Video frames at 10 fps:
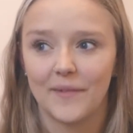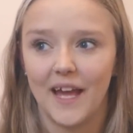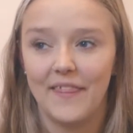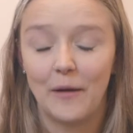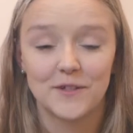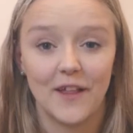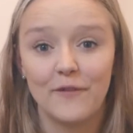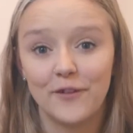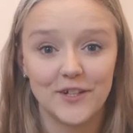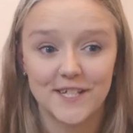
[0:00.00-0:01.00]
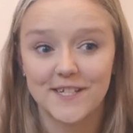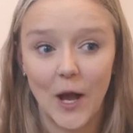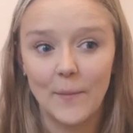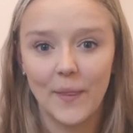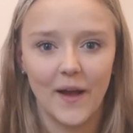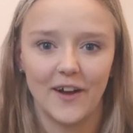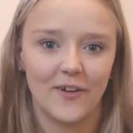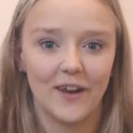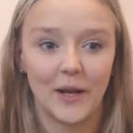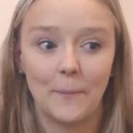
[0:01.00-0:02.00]
that was like the first assignment that I
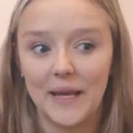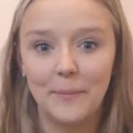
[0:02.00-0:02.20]
got like a B+